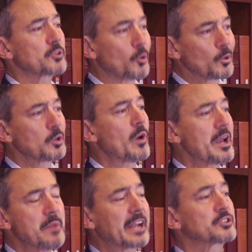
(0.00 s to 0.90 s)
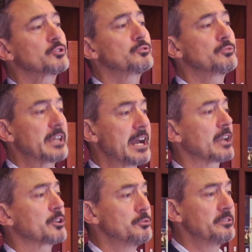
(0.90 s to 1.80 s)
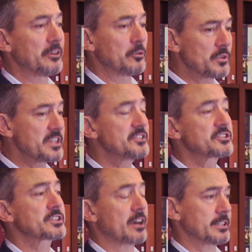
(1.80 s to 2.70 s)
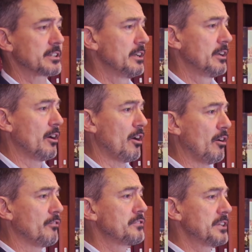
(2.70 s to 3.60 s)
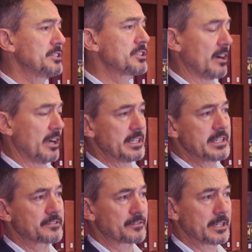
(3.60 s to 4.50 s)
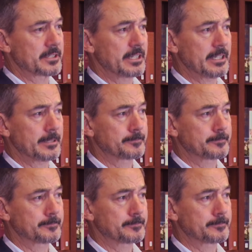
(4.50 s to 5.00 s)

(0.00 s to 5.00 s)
all the way back to the Yalu River, within sight of the Chinese frontier.